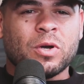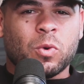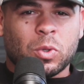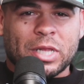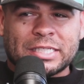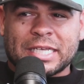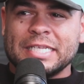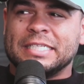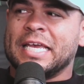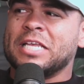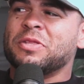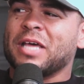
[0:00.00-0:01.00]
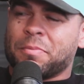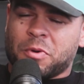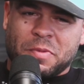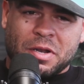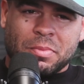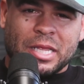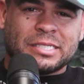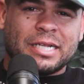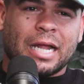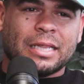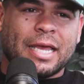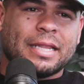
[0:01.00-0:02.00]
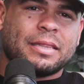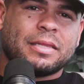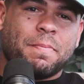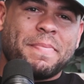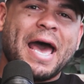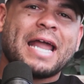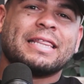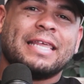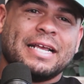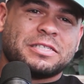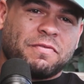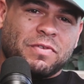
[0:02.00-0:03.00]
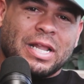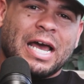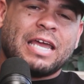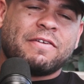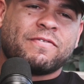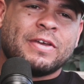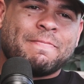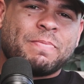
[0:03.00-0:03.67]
Well, let's continue that momentum. Let's not let the bad things of life